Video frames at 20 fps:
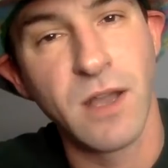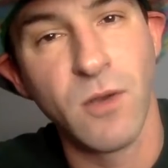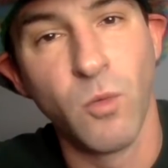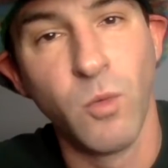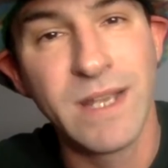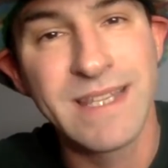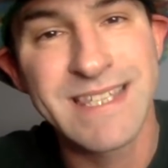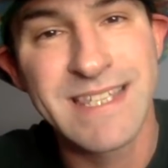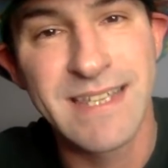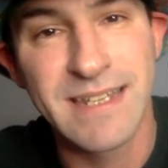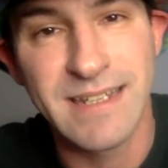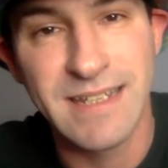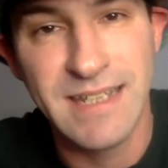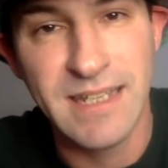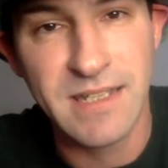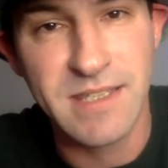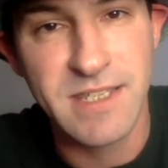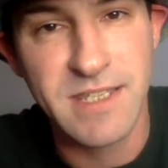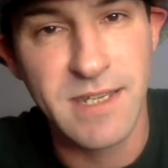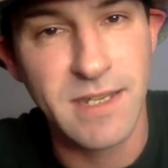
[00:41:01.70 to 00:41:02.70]
Wits
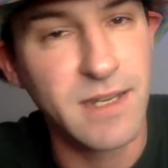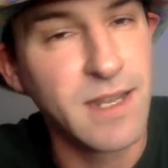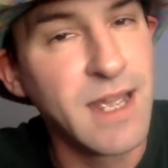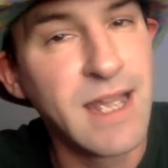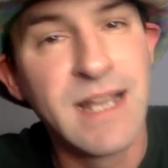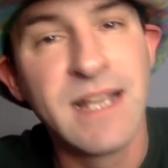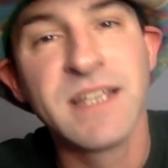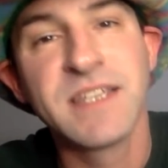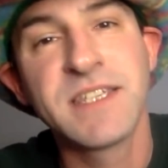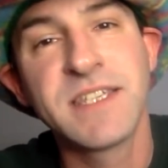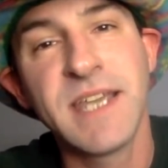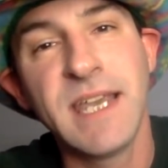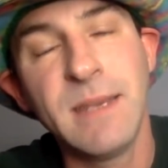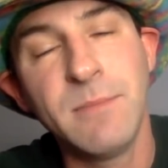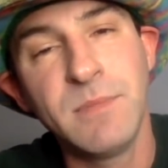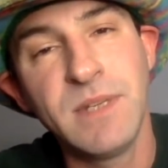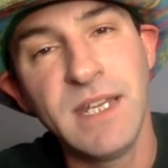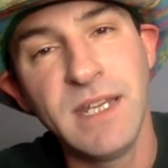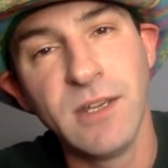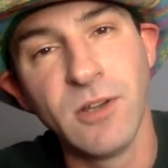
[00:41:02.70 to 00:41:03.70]
Gets It.
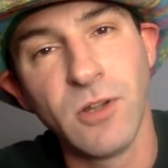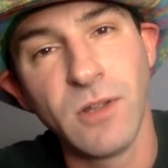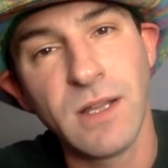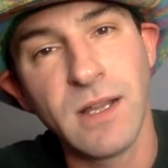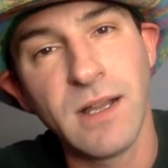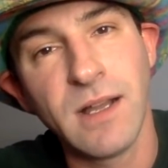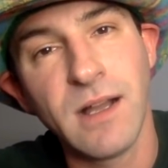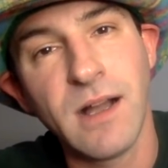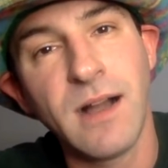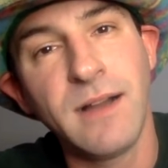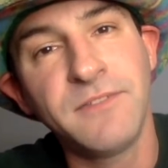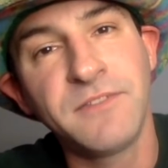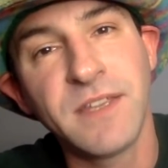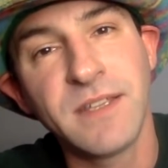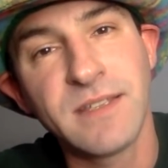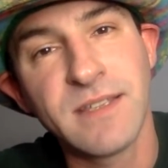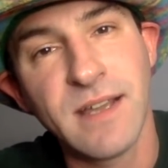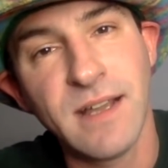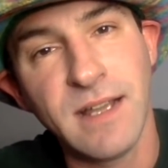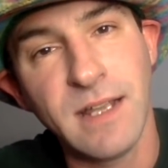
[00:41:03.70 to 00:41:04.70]
Same deal.
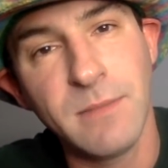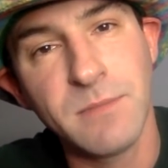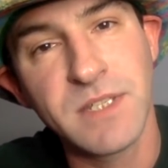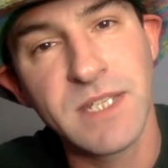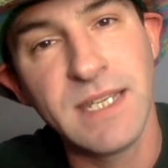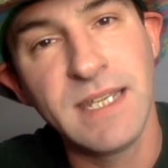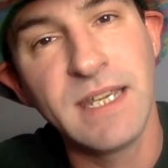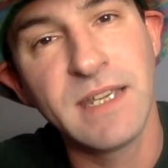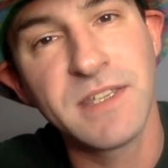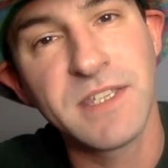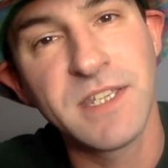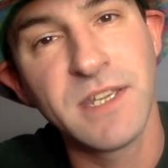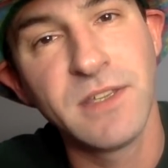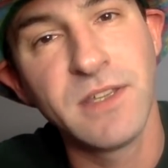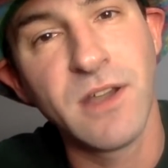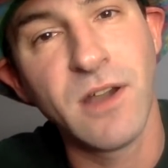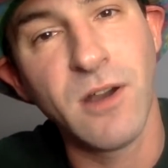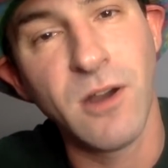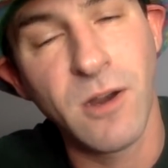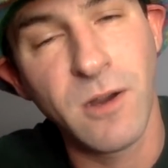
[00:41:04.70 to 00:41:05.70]
Oftentimes he gets
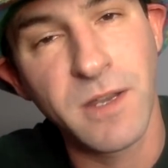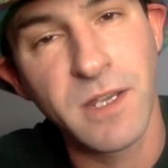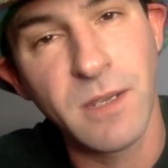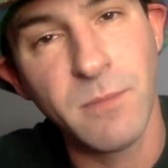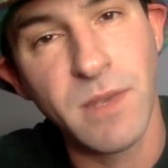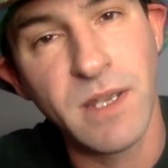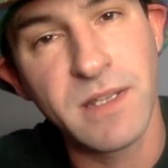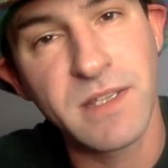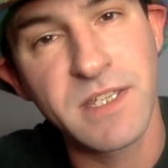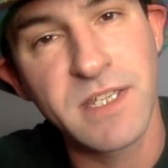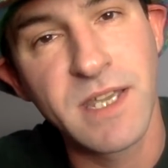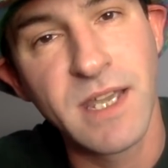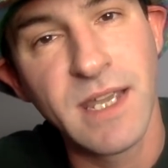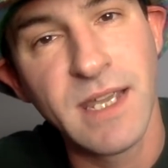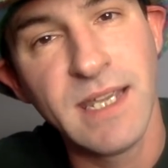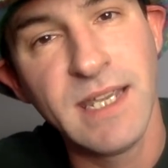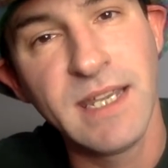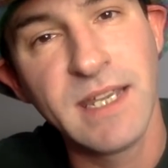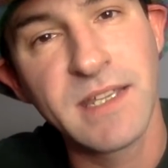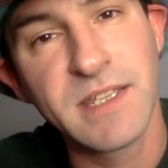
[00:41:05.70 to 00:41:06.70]
into arguments.
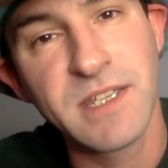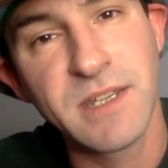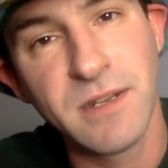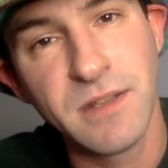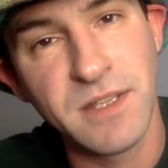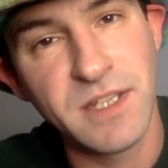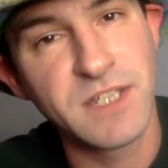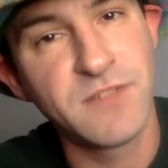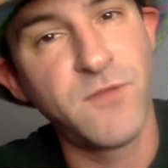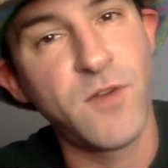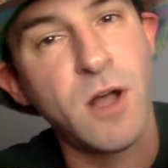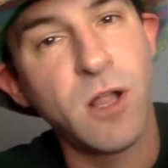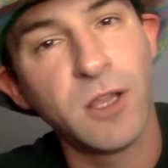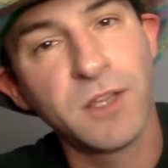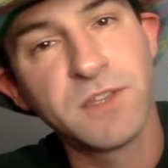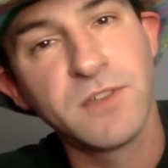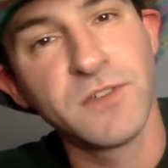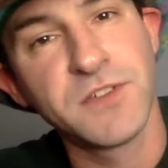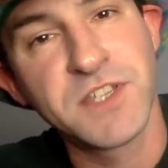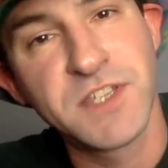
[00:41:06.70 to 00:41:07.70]
He gets into these
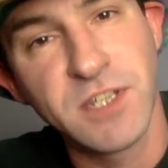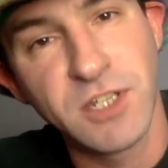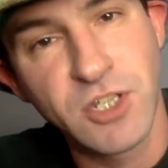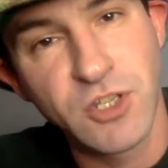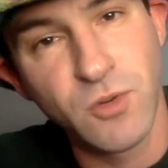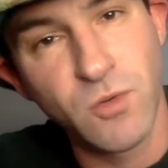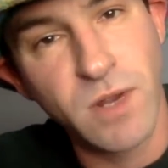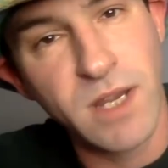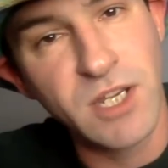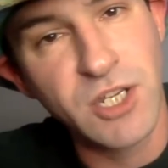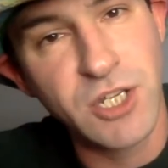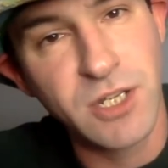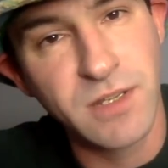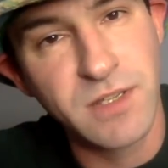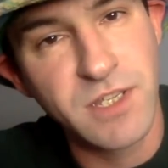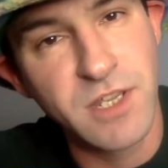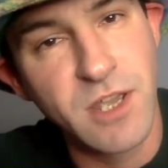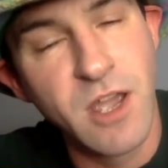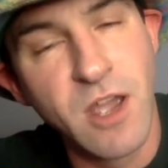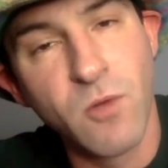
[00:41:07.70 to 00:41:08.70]
volatile
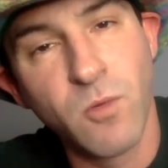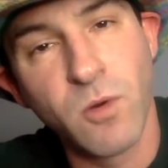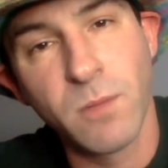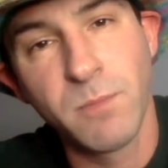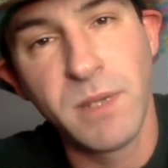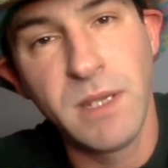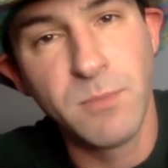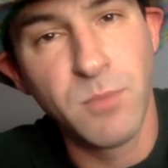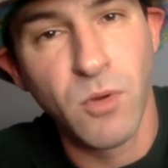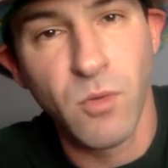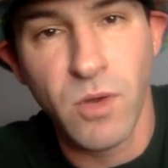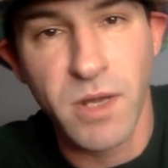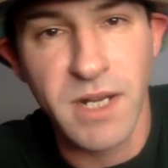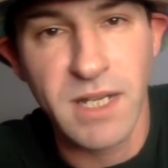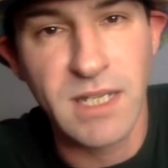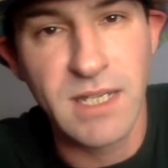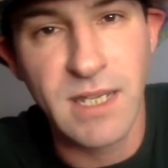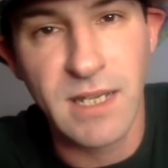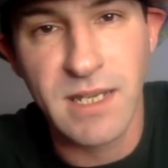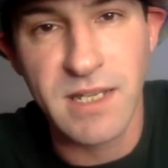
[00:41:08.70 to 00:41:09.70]
situations where people want
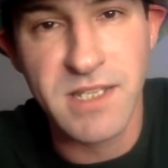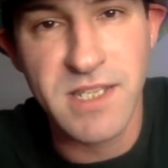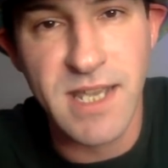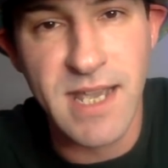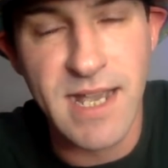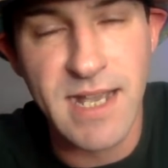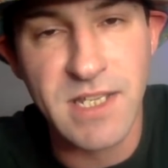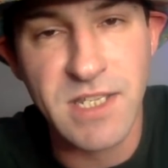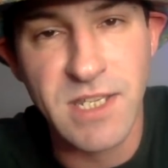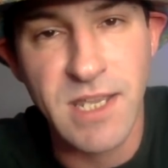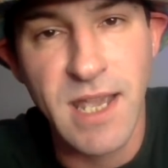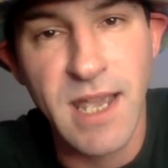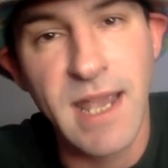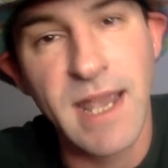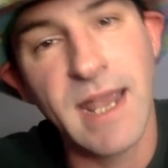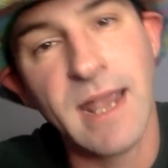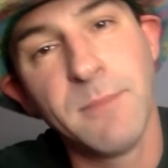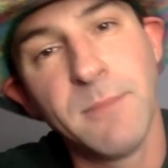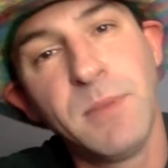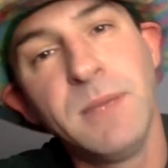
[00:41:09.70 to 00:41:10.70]
to kick his ass
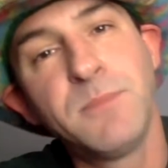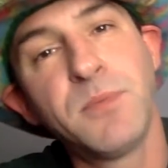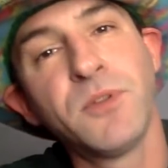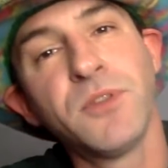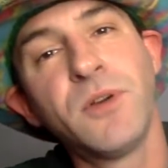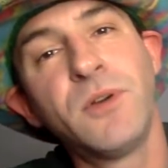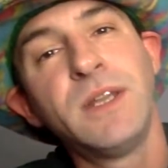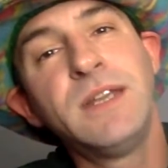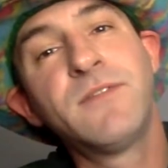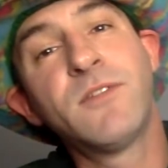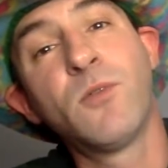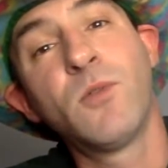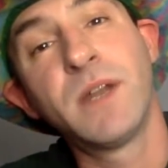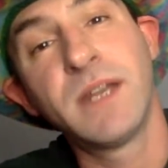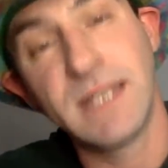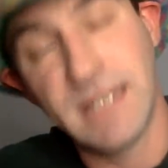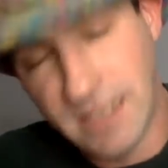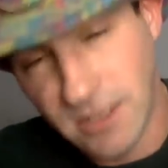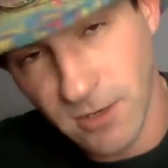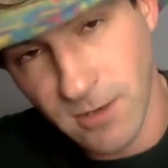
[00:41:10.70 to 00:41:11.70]
and people don't even want
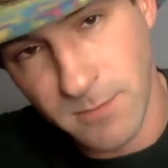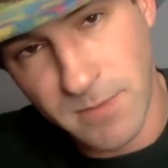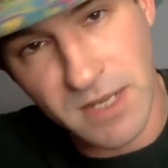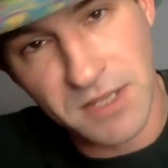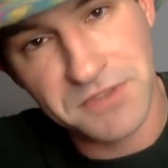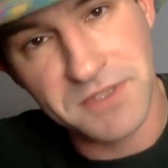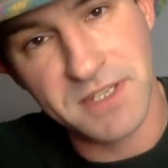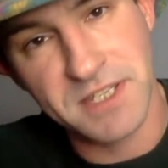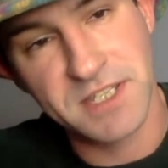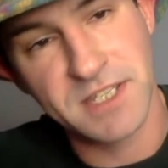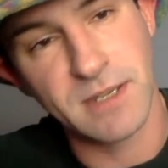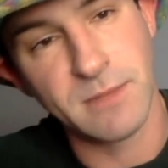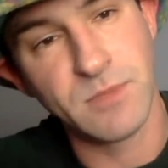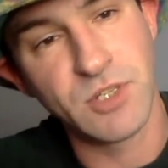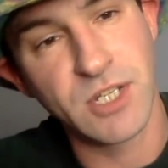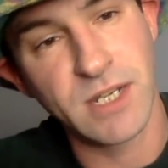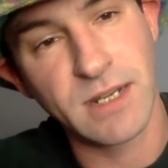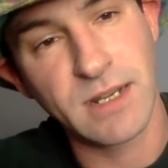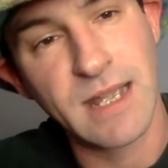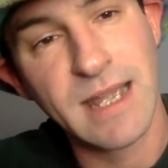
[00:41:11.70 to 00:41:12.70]
to hear about the
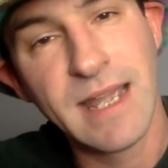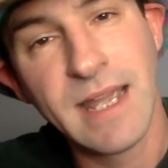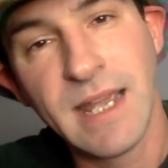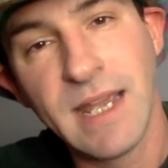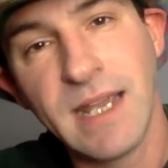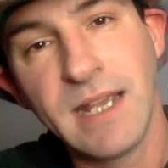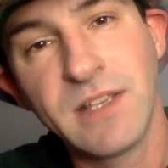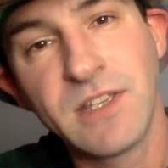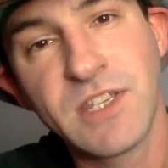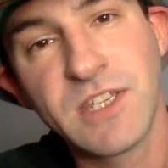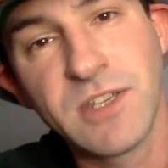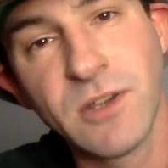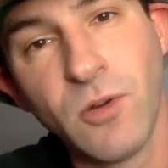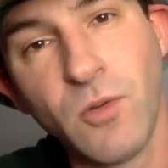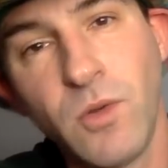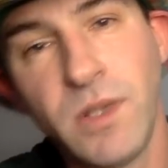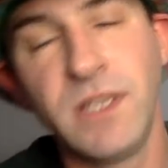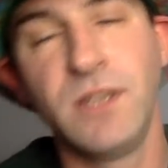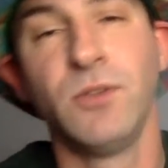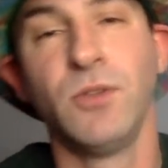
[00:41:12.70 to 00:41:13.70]
subject. And so
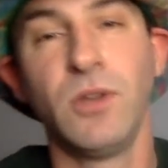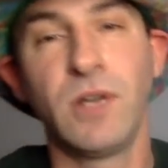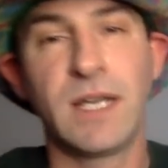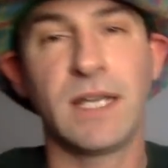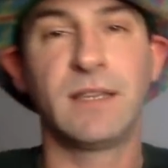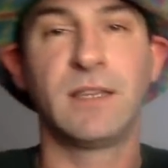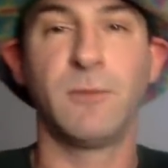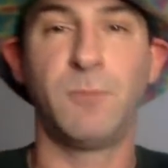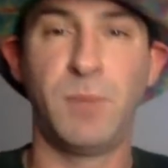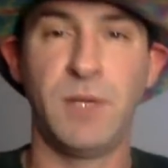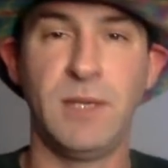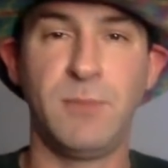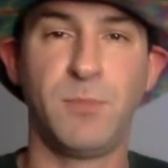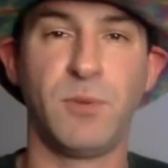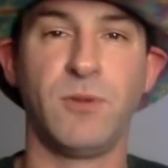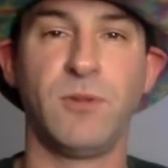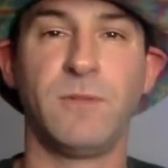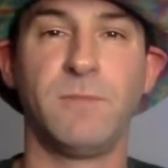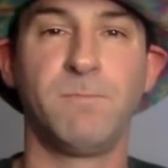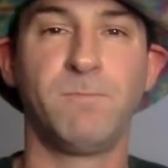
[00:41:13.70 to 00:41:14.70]
when you look at the
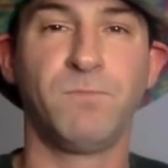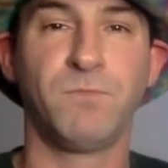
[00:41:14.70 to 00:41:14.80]
people